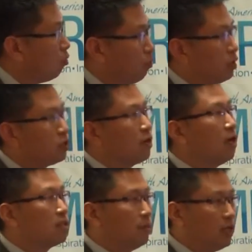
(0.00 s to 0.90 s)
Which
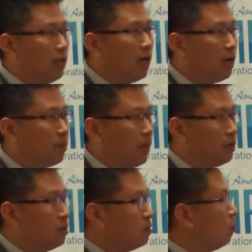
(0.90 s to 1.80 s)
concept did they like
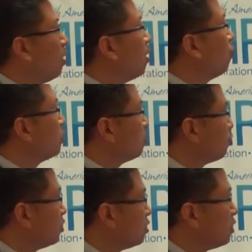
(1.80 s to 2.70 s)
better? How was the
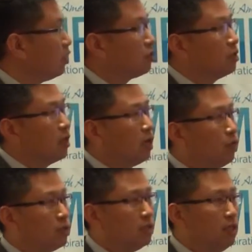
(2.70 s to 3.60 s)
presentation? How
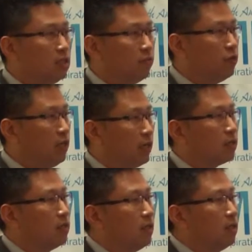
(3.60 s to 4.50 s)
was the ease of reading?
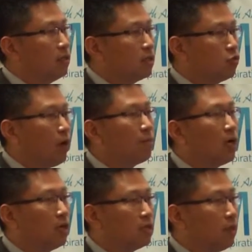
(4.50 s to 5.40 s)
The swipe
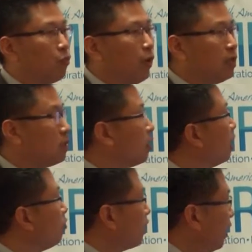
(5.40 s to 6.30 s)
concept wins on
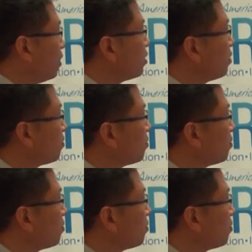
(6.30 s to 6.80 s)
every case.